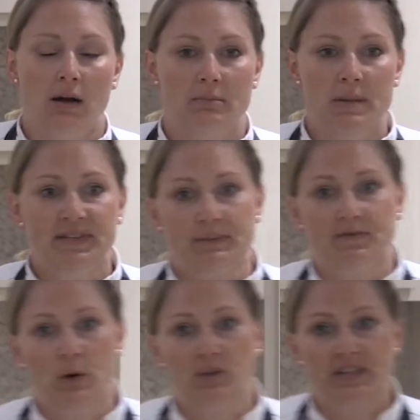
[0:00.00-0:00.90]
maybe some
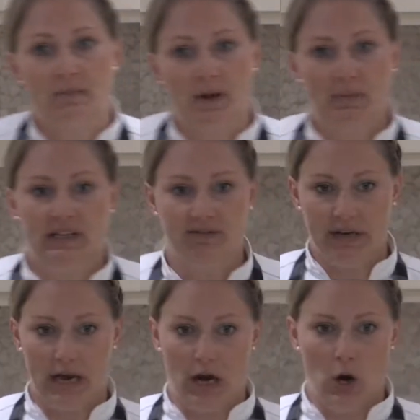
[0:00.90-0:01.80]
folks that might be
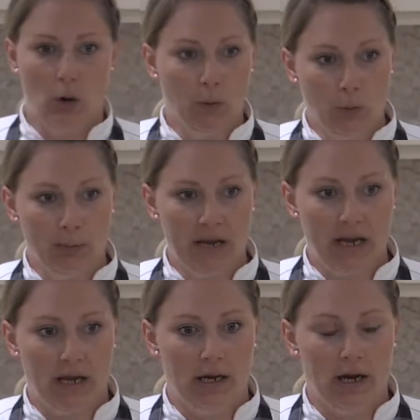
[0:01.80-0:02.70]
living at home
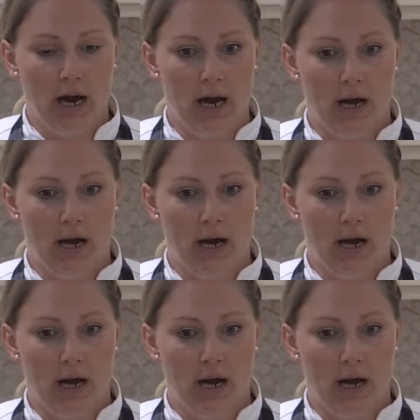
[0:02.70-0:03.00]
and